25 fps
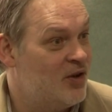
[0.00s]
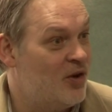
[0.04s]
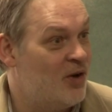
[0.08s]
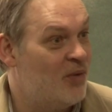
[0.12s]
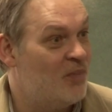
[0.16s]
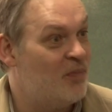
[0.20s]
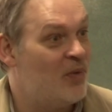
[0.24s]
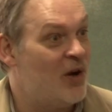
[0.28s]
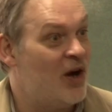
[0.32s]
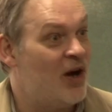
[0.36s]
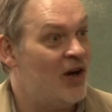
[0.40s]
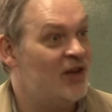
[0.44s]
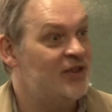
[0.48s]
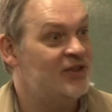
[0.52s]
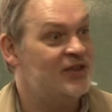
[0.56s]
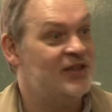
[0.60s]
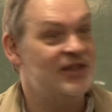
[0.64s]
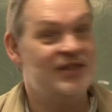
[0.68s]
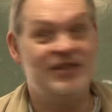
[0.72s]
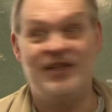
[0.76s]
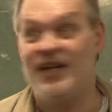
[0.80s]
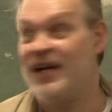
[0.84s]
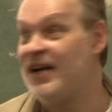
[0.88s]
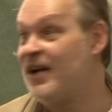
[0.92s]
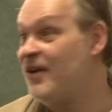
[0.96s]
Your
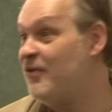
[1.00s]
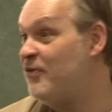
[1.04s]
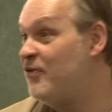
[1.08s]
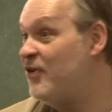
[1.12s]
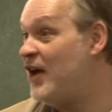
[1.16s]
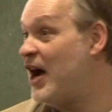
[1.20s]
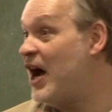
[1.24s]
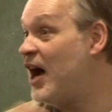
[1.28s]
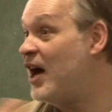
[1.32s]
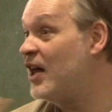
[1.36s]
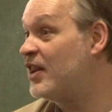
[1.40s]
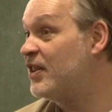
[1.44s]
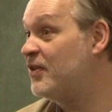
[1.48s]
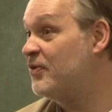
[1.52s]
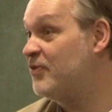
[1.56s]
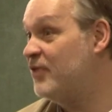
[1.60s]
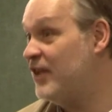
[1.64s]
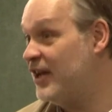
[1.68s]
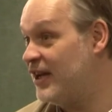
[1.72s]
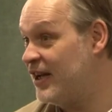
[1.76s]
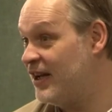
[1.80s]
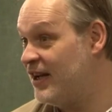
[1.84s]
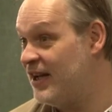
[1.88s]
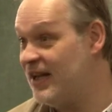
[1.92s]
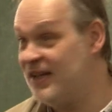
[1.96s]
boss is like a
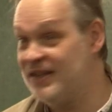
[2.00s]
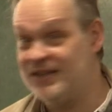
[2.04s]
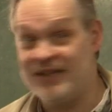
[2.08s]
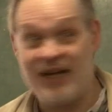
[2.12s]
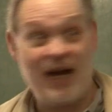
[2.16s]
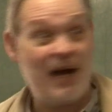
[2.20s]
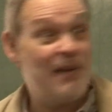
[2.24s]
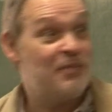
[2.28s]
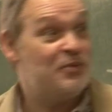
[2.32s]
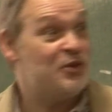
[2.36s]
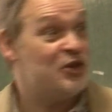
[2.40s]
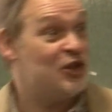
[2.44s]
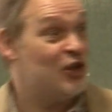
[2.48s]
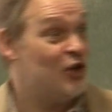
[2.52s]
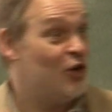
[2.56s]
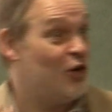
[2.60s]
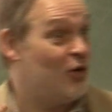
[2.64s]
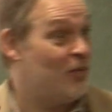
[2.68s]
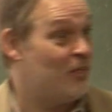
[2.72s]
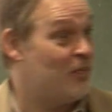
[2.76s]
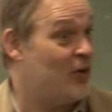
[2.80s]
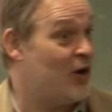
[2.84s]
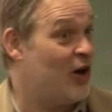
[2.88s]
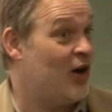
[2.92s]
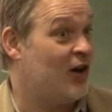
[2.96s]
father figure. It's up to
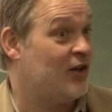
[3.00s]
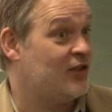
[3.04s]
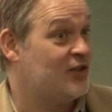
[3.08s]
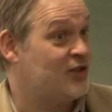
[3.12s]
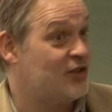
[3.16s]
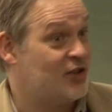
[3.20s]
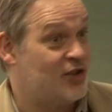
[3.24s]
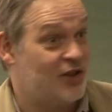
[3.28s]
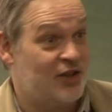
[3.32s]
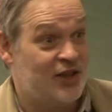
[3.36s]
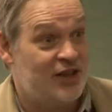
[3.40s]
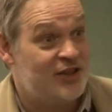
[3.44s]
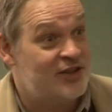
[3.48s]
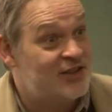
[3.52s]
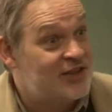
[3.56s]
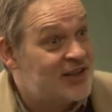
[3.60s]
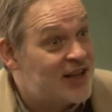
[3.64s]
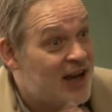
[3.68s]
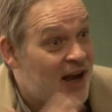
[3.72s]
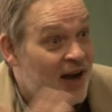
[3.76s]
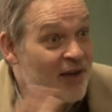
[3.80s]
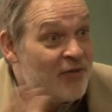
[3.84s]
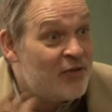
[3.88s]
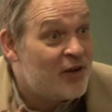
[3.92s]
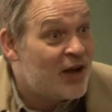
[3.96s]
your boss to
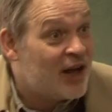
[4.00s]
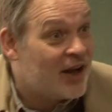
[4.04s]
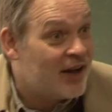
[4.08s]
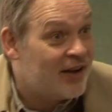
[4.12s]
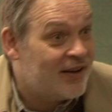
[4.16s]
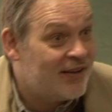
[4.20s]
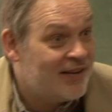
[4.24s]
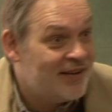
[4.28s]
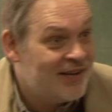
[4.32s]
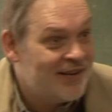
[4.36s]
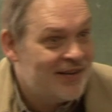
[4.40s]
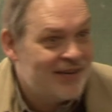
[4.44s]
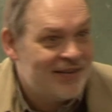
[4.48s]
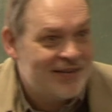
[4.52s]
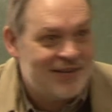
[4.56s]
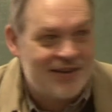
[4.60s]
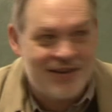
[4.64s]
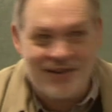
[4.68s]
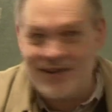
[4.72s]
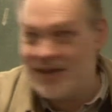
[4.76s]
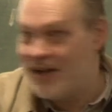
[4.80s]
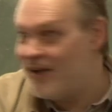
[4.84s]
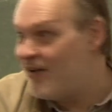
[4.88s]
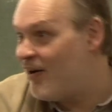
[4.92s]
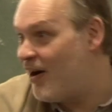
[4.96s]
discover
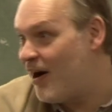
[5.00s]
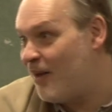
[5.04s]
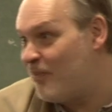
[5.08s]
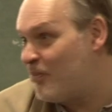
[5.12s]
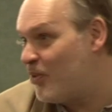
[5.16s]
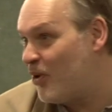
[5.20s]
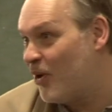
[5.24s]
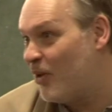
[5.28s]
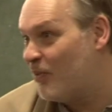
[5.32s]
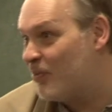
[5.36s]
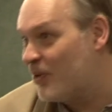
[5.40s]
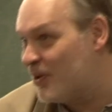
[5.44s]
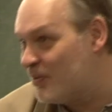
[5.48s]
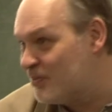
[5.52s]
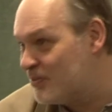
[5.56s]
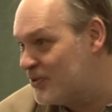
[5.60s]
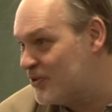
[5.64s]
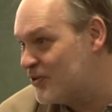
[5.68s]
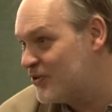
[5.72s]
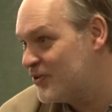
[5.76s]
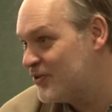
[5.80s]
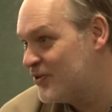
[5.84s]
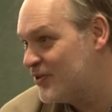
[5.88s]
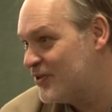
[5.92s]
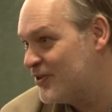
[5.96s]
that there are
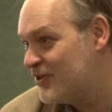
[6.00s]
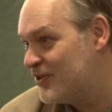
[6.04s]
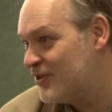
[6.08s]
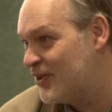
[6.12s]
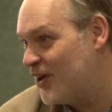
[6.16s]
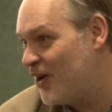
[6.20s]
problems.